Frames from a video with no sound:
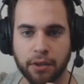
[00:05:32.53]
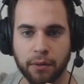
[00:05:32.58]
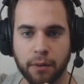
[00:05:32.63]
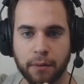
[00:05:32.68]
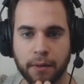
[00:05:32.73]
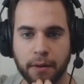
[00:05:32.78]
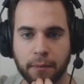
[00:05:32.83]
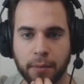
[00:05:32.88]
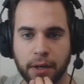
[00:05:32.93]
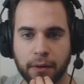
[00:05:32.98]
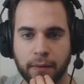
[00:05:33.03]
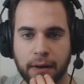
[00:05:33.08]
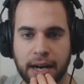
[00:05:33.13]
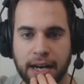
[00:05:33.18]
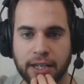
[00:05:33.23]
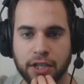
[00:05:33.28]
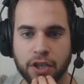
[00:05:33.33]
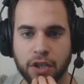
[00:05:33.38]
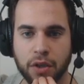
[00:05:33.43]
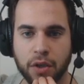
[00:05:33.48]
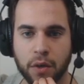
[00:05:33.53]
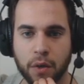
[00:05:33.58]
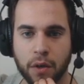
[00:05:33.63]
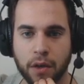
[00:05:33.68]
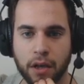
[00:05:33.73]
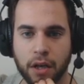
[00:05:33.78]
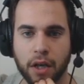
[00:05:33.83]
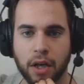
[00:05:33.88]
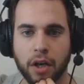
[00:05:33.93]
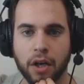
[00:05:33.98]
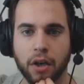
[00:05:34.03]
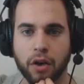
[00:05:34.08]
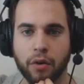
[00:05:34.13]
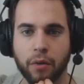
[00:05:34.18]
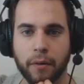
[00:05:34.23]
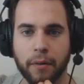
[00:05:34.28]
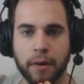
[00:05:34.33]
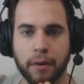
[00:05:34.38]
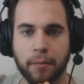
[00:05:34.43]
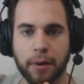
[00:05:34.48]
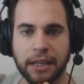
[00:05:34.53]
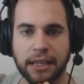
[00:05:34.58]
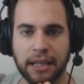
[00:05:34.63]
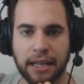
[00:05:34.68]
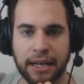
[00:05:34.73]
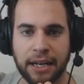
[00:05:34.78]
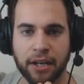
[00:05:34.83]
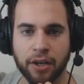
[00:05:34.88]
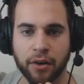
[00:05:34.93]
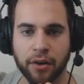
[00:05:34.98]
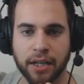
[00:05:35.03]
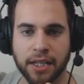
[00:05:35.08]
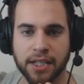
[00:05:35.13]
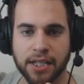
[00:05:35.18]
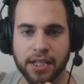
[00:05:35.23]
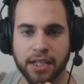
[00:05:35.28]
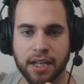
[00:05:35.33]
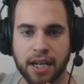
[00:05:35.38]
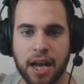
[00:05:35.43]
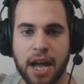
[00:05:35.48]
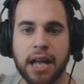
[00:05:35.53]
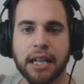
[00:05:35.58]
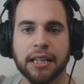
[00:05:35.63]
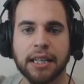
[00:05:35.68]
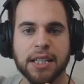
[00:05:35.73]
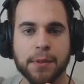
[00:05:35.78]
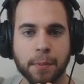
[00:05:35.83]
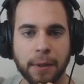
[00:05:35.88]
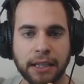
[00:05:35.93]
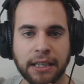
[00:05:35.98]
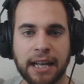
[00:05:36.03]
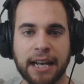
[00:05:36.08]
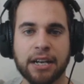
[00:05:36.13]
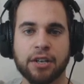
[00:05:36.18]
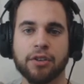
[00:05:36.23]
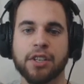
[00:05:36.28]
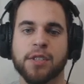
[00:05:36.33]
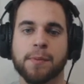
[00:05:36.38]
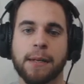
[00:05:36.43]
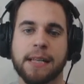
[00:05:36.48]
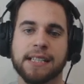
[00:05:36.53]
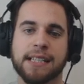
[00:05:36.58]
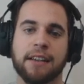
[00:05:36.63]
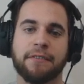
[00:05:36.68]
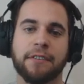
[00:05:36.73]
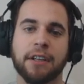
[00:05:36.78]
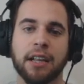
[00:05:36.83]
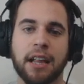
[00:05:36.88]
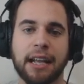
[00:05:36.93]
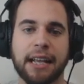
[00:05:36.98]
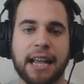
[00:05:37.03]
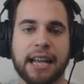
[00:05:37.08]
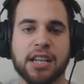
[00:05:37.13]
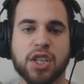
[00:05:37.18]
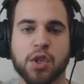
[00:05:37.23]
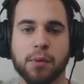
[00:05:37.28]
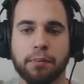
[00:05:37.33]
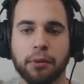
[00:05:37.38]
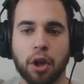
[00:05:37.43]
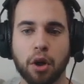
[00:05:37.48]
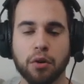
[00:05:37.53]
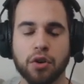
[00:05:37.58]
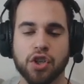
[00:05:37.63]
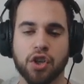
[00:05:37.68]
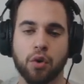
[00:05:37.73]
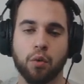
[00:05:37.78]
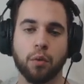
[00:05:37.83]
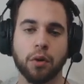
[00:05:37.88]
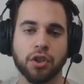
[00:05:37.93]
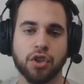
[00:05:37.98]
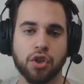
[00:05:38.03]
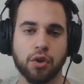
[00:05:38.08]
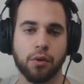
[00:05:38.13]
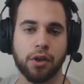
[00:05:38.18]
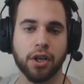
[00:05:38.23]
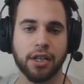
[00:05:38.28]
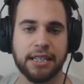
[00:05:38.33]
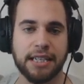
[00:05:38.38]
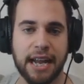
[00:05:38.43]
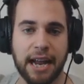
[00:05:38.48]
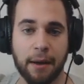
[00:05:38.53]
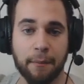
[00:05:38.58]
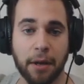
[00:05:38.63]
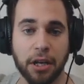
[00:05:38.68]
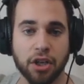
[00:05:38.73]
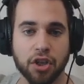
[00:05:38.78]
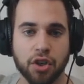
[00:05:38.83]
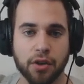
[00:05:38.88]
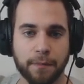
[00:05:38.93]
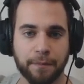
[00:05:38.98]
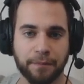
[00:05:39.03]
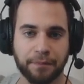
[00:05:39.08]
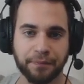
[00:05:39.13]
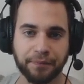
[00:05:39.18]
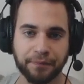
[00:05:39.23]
Do we want to bring Raichu? Or do we want to bring Landorus? Let's bring Landorus because I feel like Explosion will do good damage.